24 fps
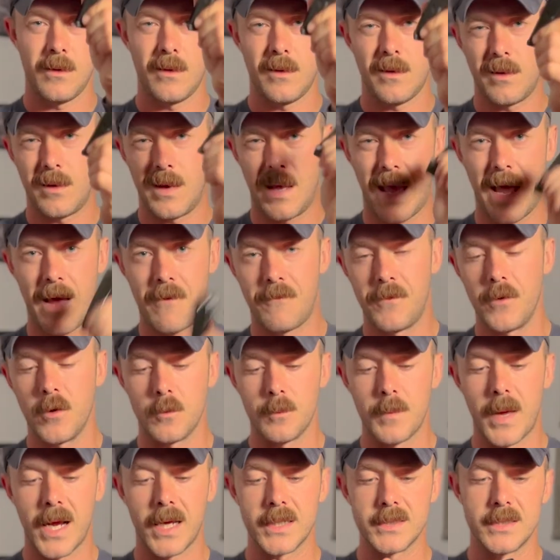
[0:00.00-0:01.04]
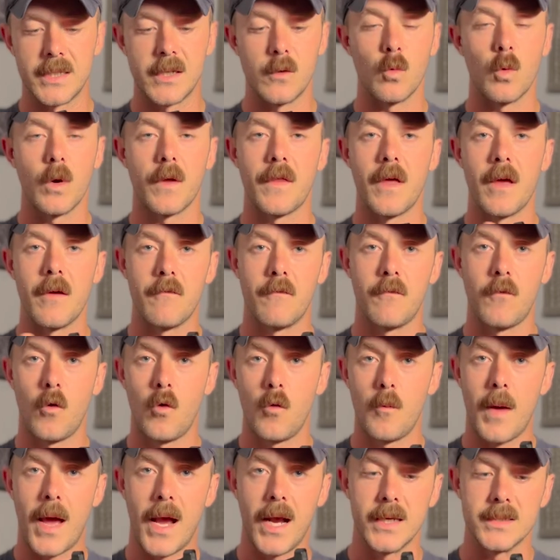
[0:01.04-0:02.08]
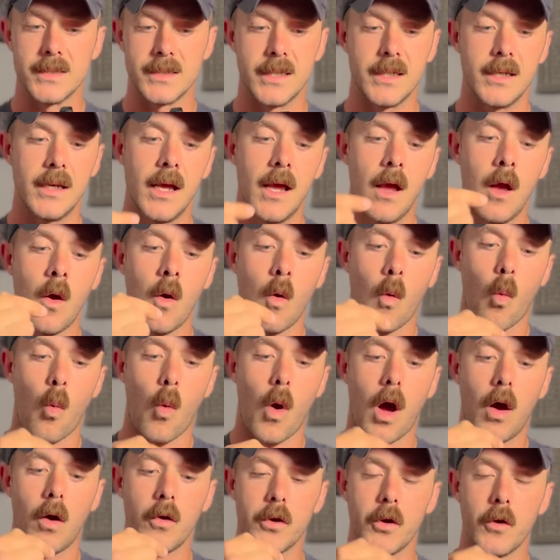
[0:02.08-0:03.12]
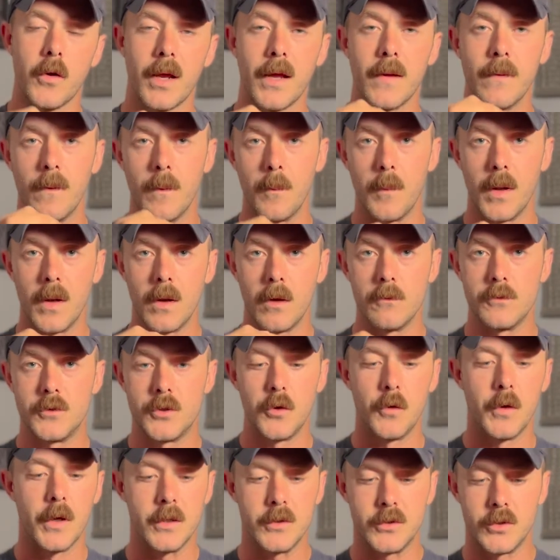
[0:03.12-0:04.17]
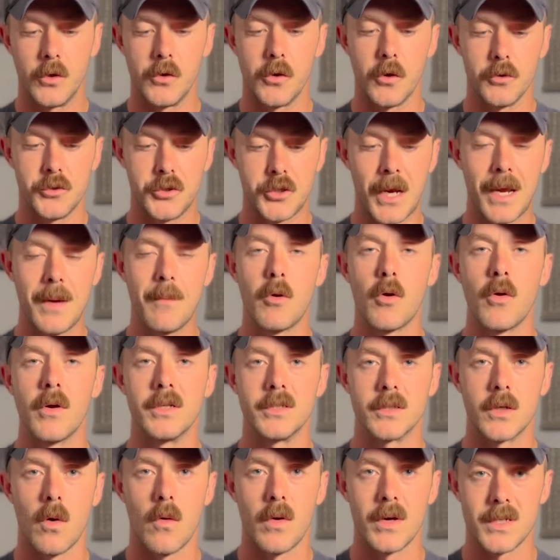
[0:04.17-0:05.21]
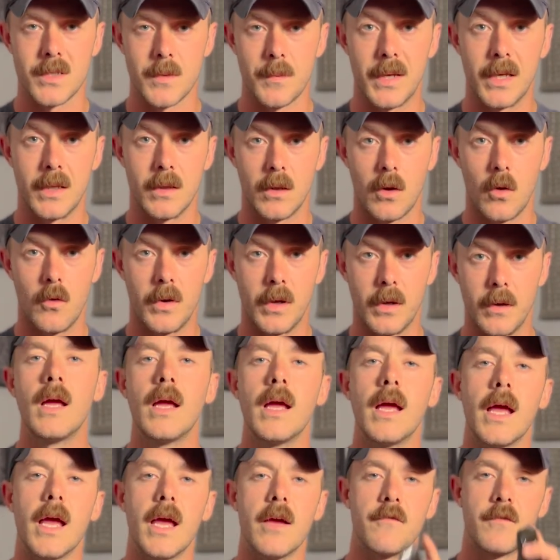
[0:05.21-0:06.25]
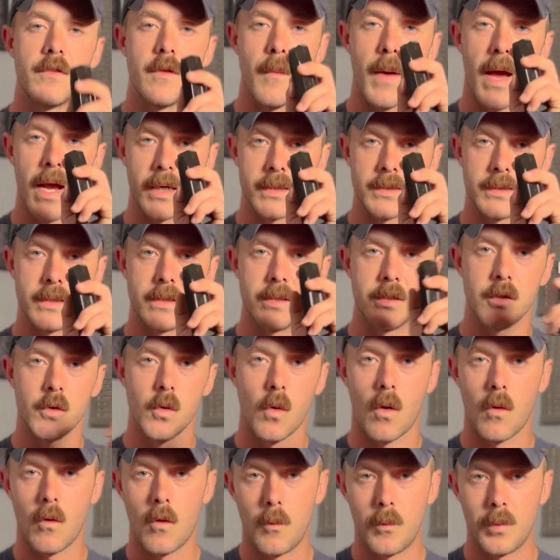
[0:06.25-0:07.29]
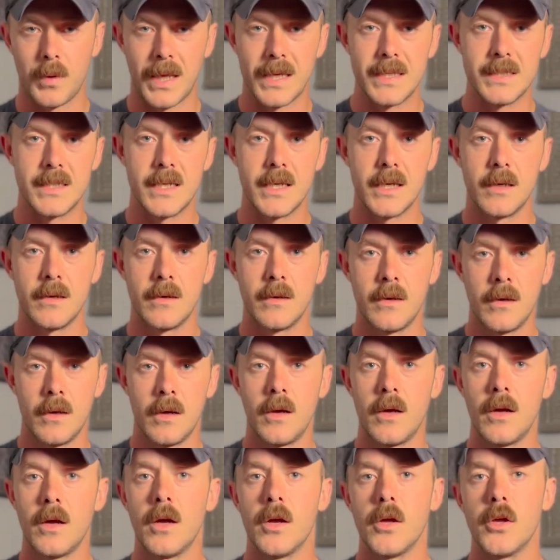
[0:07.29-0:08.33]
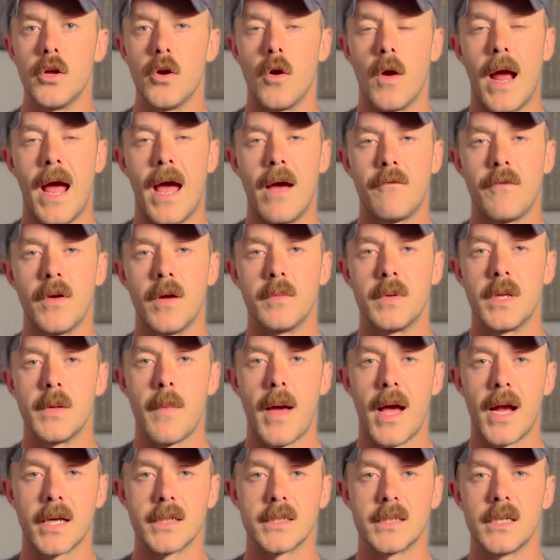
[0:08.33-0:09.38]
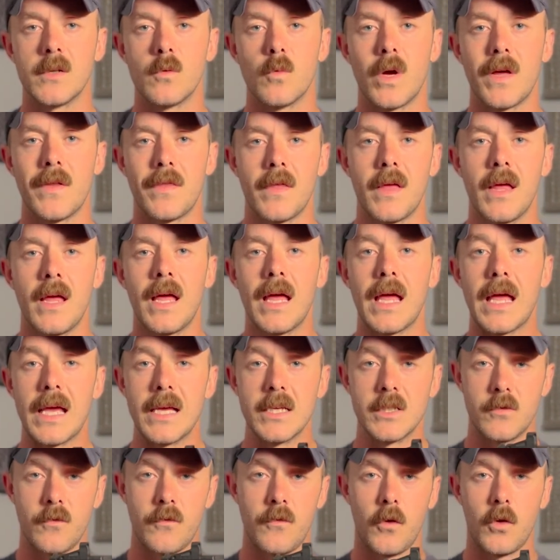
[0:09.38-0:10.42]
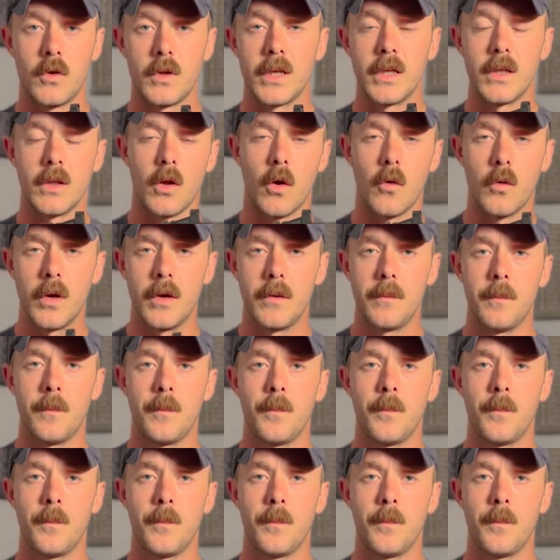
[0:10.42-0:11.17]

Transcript: a half-filled magazine with a full magazine while you're in the middle of shooting. So your chamber is going to be loaded. If the magazine you are replacing your half-empty magazine with is fully loaded,